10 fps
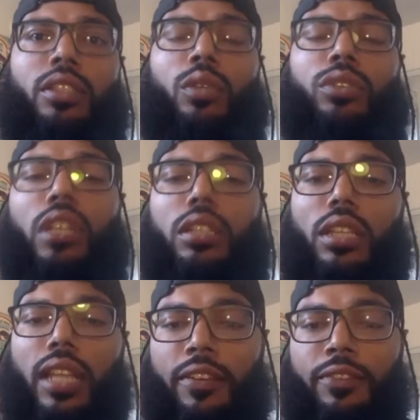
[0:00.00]
took the
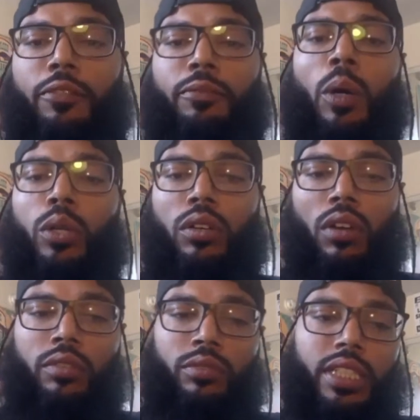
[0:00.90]
life of Mona
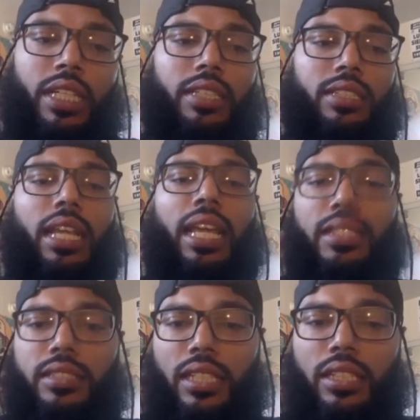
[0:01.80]
Rodriguez, an
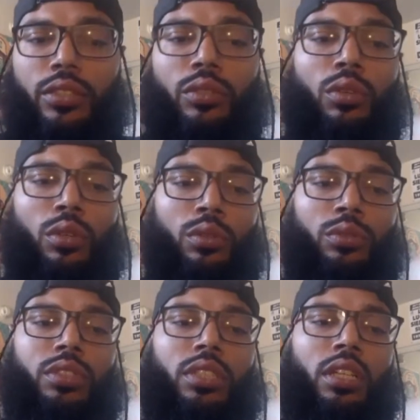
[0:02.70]

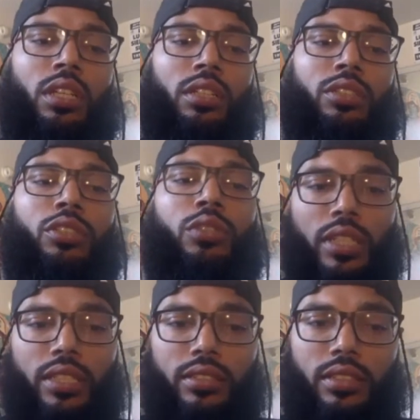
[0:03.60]
18-year-old student